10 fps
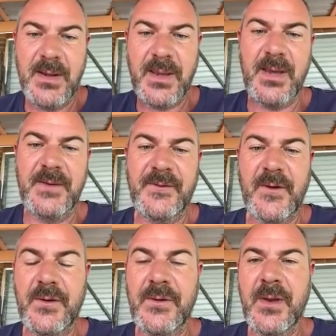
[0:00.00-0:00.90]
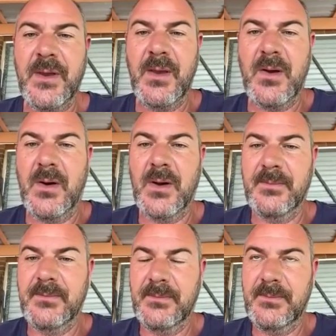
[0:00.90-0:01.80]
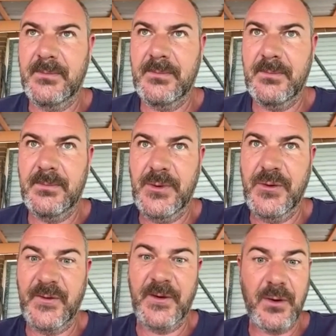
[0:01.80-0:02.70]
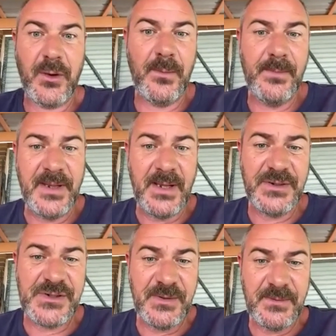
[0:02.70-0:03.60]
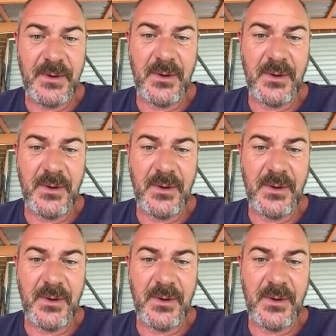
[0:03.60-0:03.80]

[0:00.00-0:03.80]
Okay, so I'm using a combination.